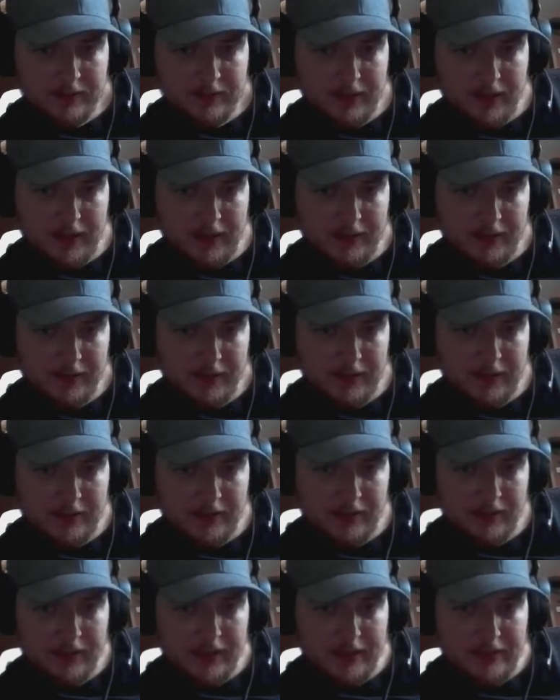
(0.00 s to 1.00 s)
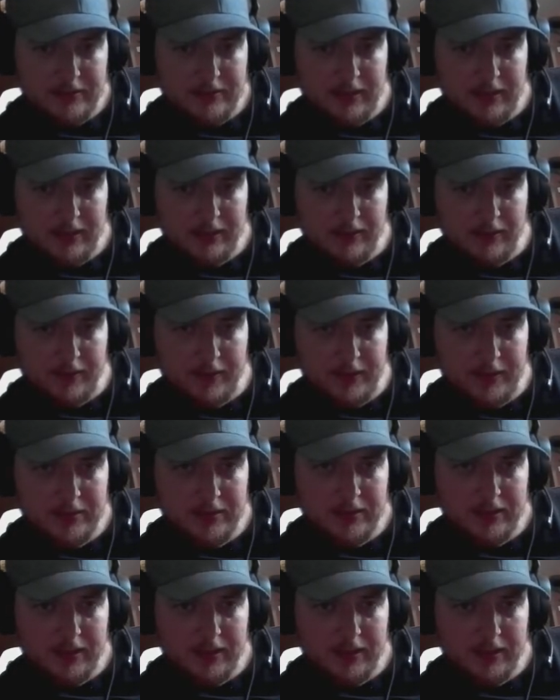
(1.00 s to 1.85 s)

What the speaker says: Yeah, and that's it guys.